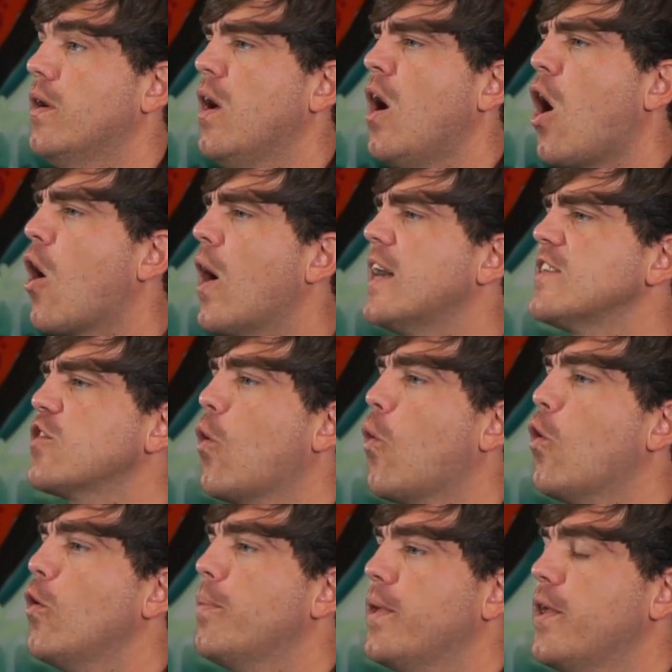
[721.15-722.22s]
or has a
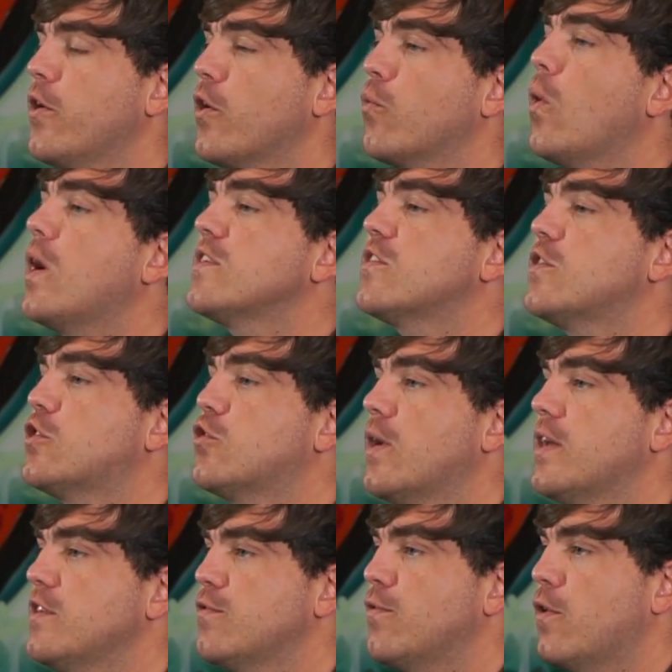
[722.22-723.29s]
horrible year and wants to
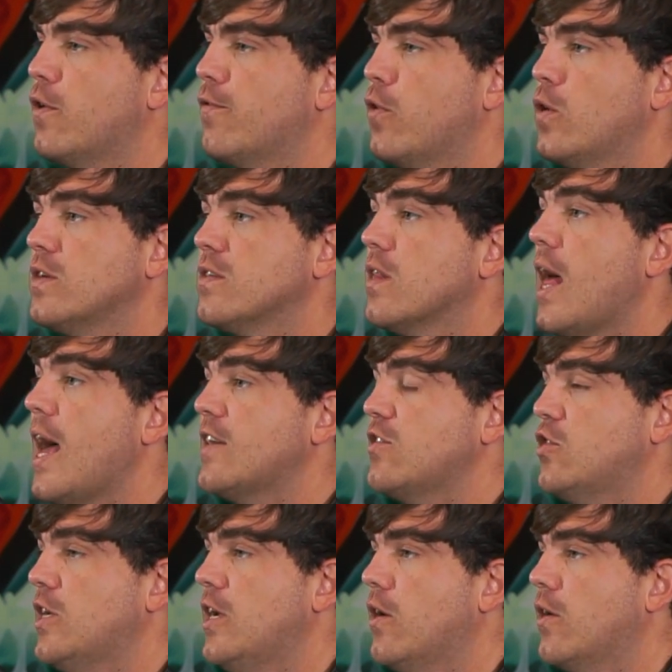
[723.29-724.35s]
transfer for his
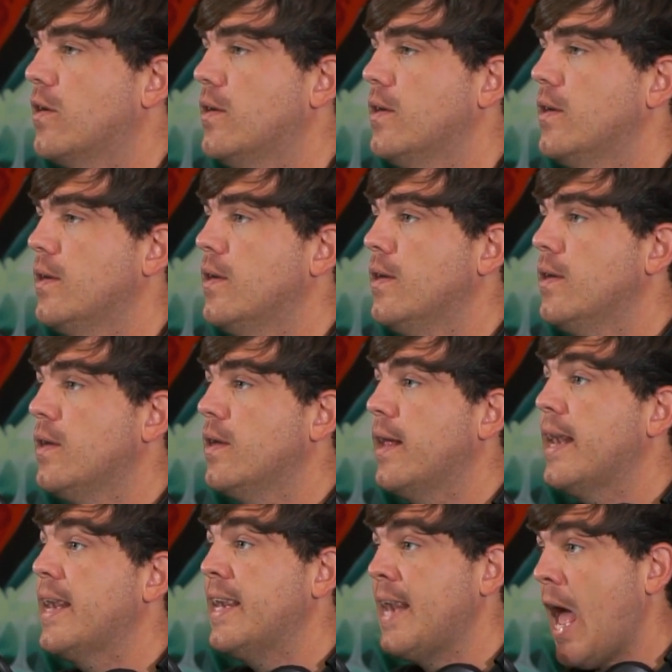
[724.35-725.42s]
last year?
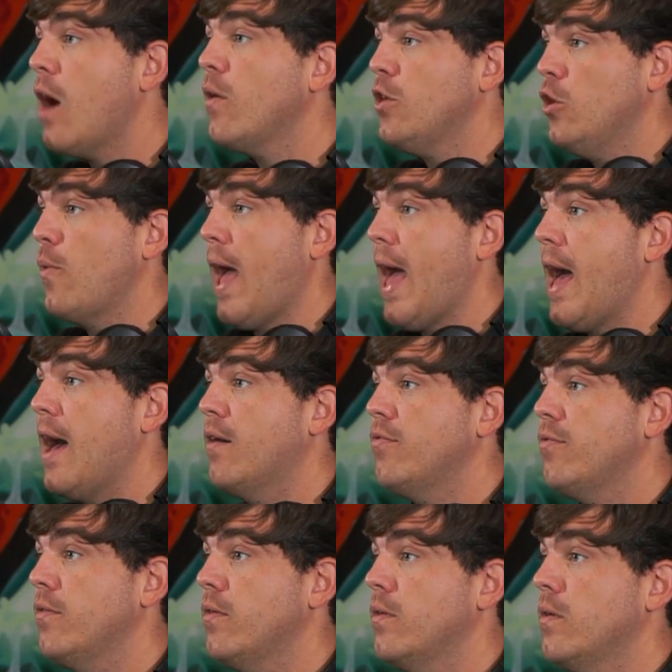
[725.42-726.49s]
Now you have
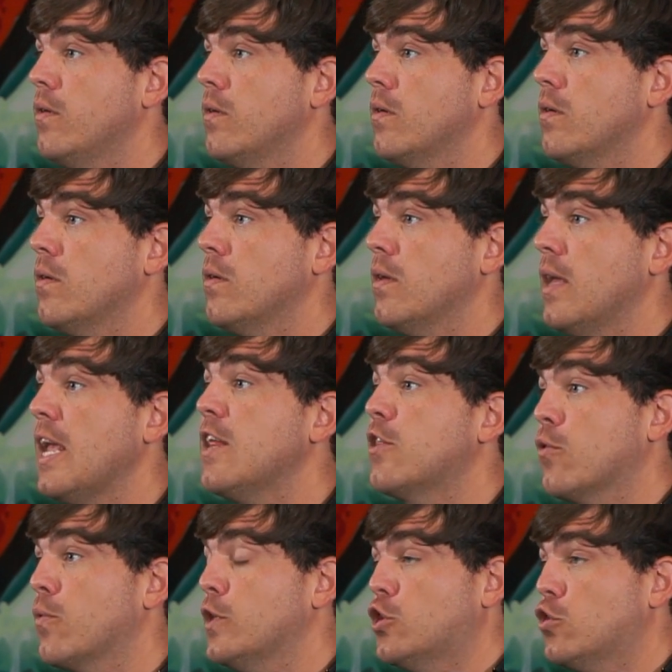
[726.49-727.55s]

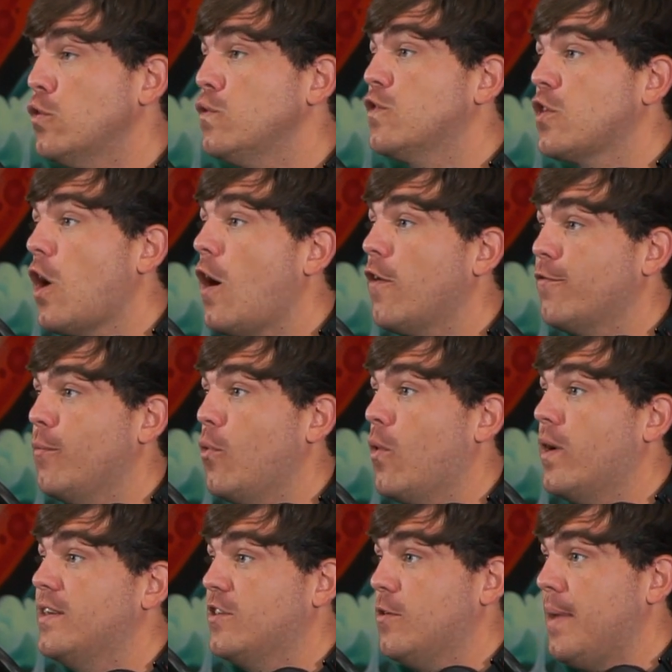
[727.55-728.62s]
either a true sophomore
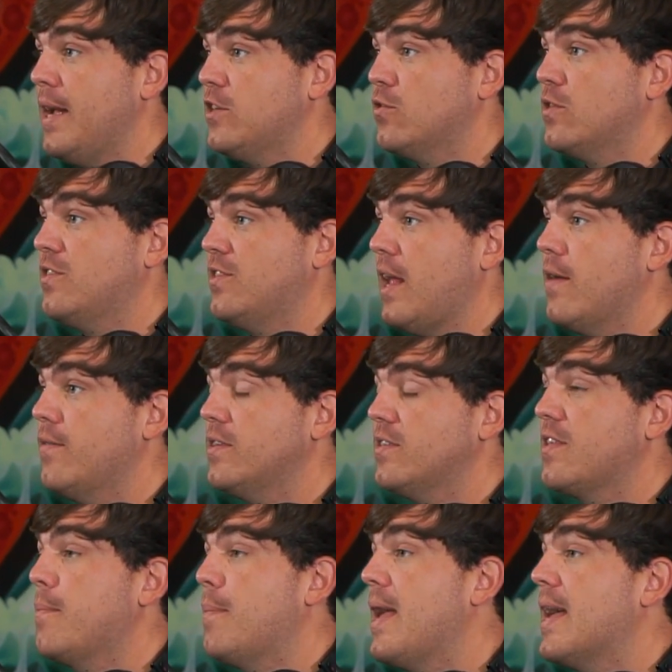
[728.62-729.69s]
in Demetrius Davis
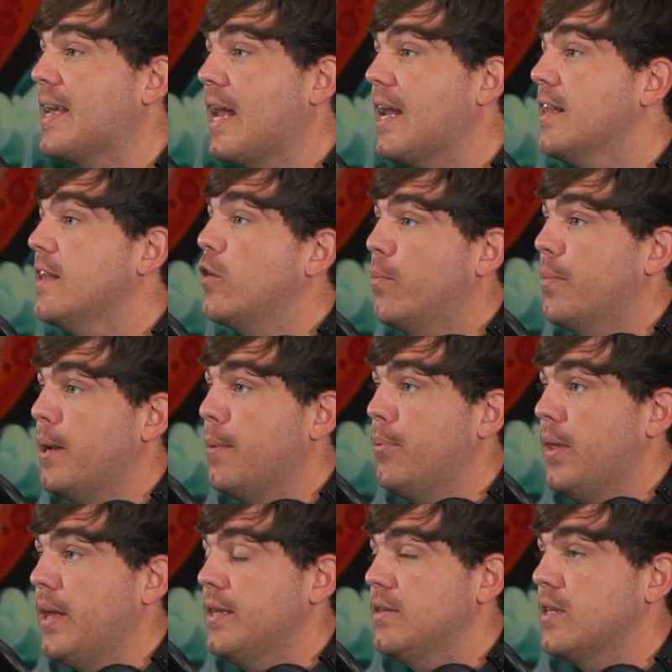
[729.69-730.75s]
that may have got a little bit of
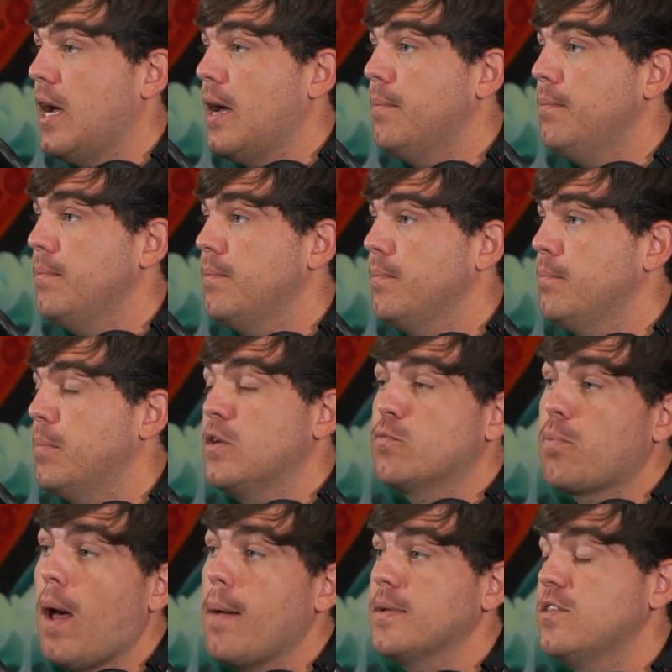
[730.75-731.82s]
playing time, but it's
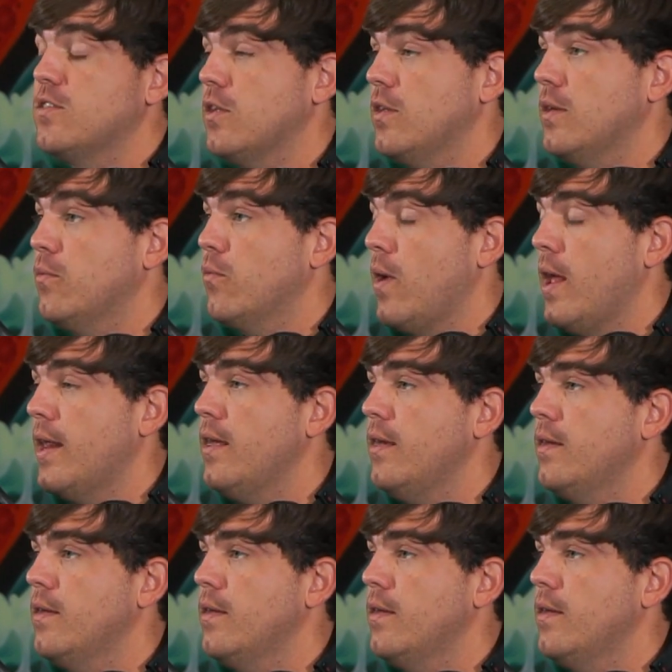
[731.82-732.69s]
probably still isn't ready,